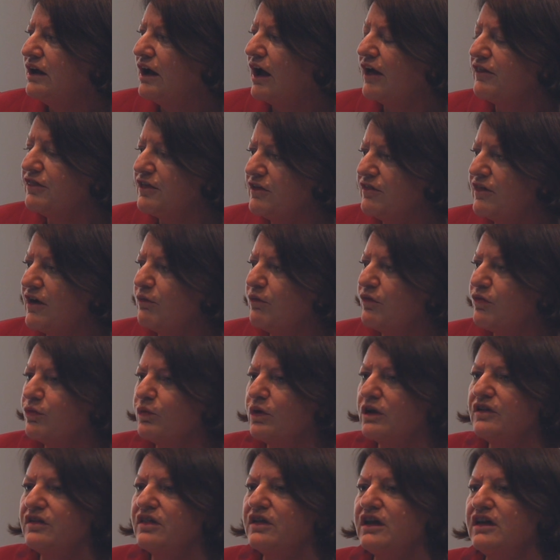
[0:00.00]
I think that was
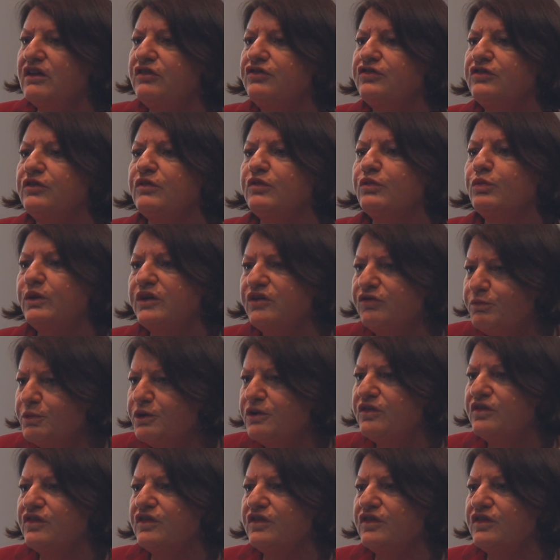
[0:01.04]
one of the issues. We've put